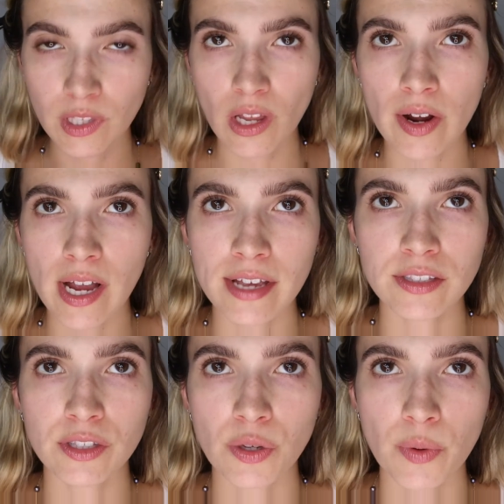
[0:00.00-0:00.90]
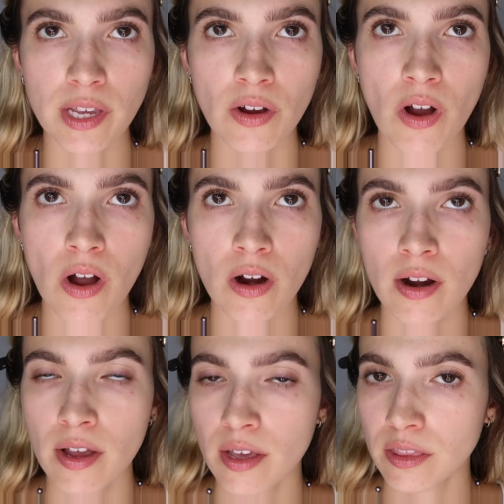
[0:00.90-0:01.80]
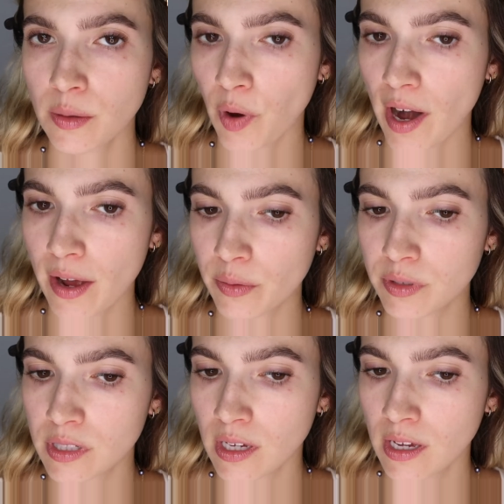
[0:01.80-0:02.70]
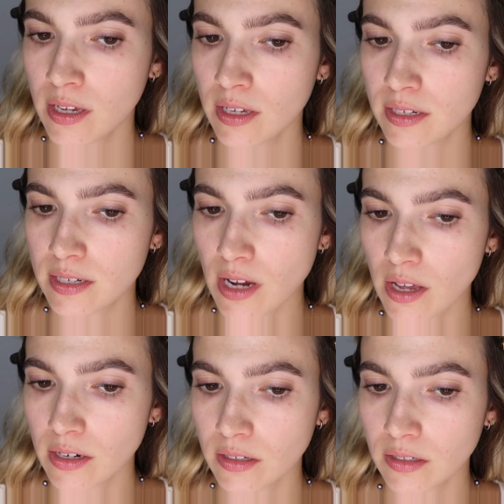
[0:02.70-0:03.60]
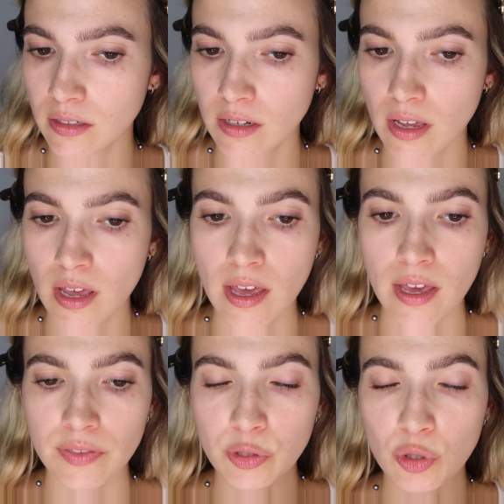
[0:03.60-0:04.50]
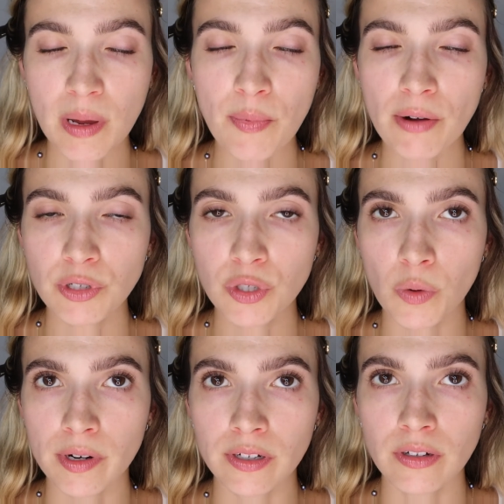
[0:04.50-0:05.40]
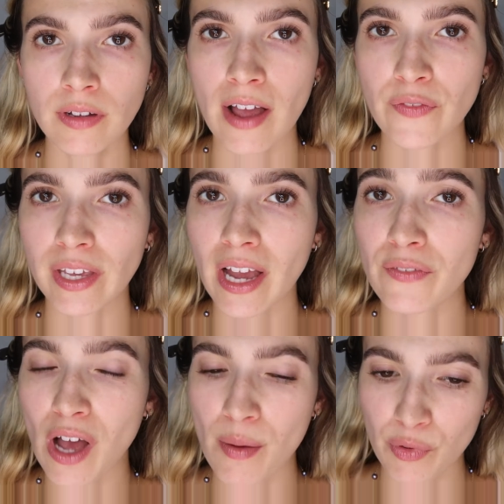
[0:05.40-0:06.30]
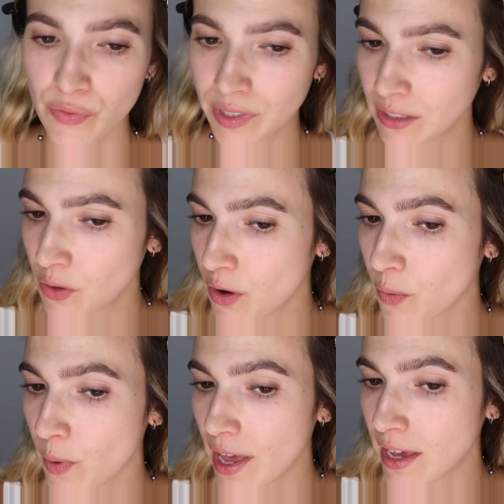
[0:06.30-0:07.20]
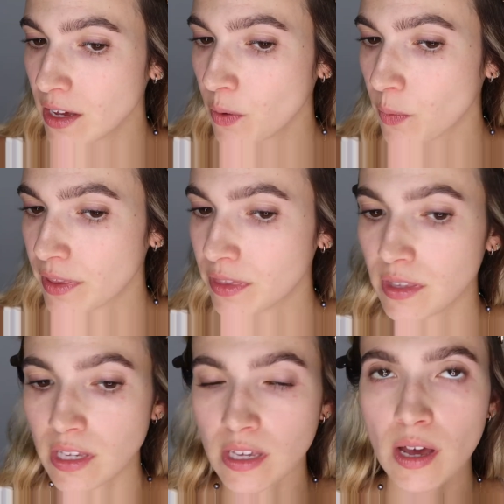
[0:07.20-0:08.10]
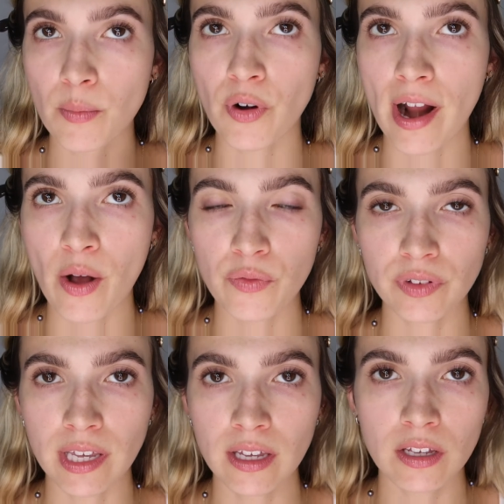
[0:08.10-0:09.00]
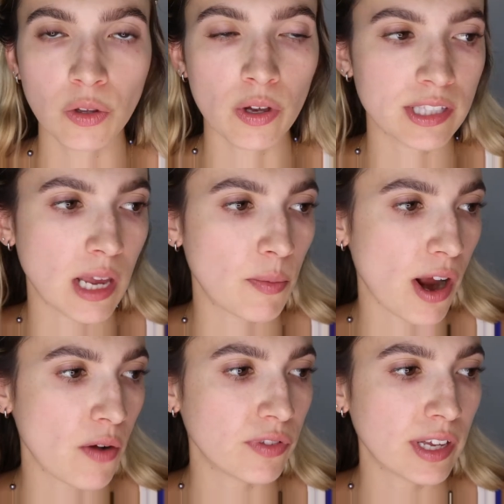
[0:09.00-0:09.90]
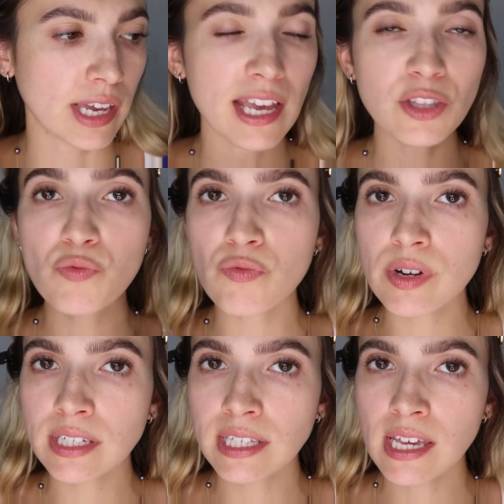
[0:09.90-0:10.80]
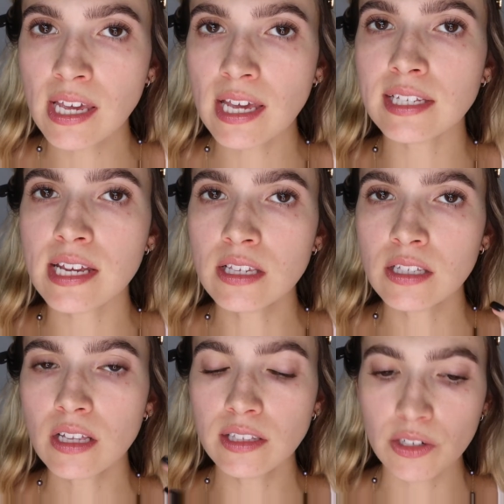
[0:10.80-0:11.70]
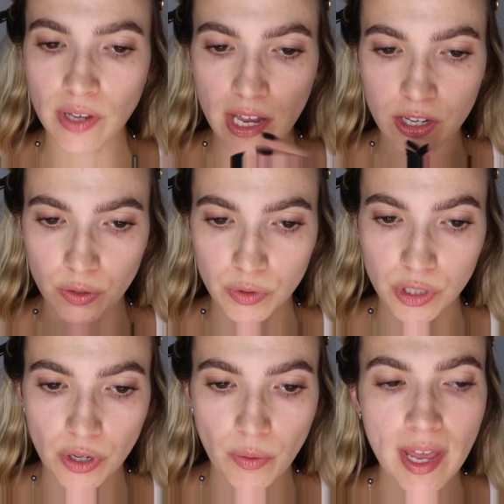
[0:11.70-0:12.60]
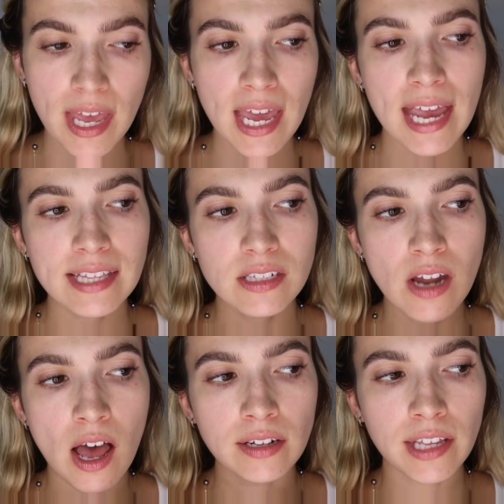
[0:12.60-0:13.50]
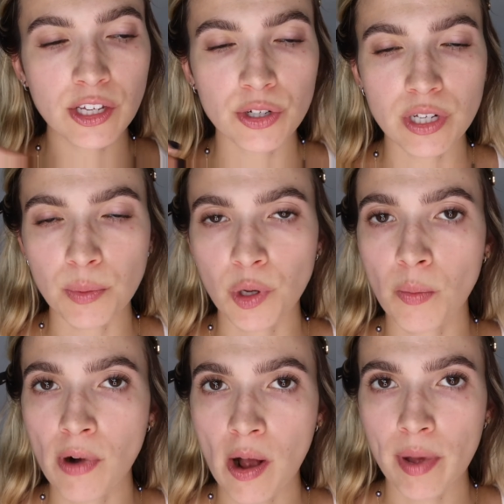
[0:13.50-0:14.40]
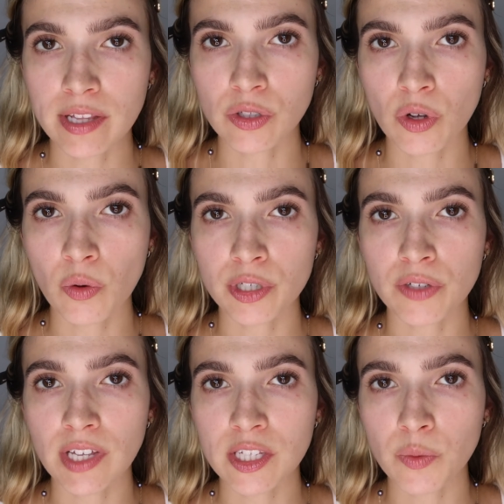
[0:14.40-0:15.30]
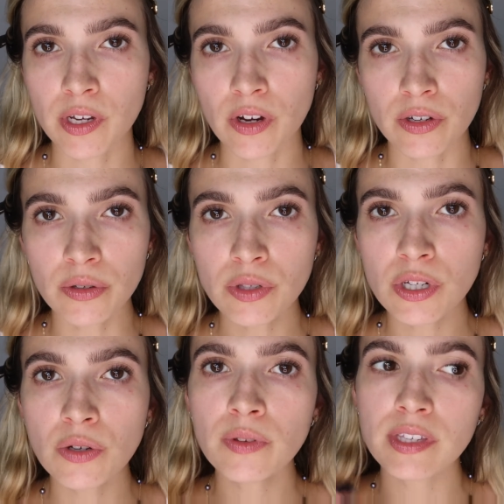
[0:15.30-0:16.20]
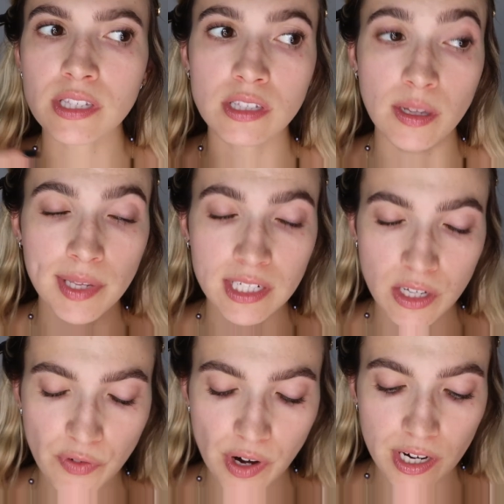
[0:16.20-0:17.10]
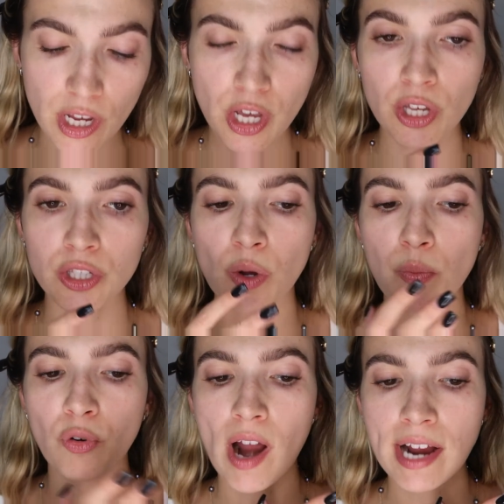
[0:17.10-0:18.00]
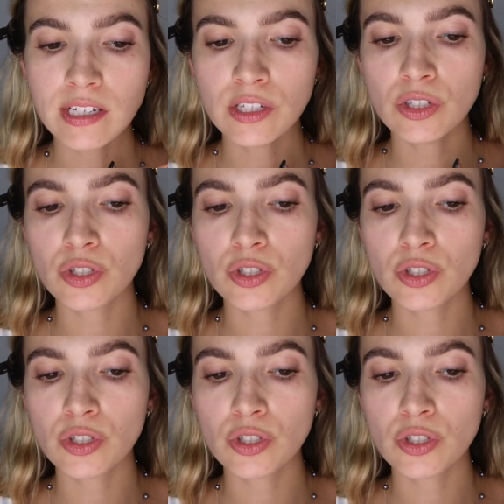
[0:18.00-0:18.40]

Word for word: All right guys, so here are the brows done. This is my brow tutorial. I feel like I've come a really long way with the Brow Flick, Glossier Brow Flick. It's really, it takes a little getting used to. It's not like your typical brow pencil, which if that's what you're used to, this is something different. So practice